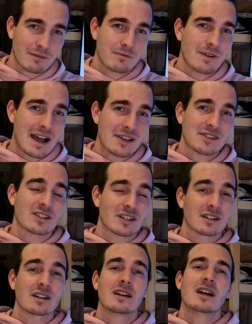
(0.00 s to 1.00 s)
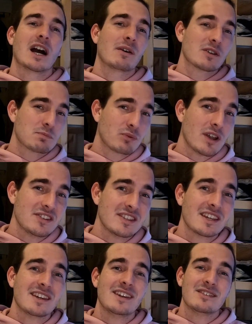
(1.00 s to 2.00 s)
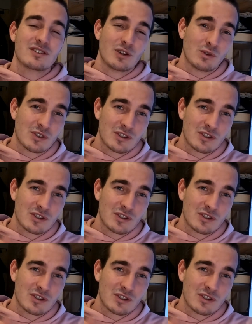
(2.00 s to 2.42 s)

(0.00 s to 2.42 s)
faster, I was pressing the keys too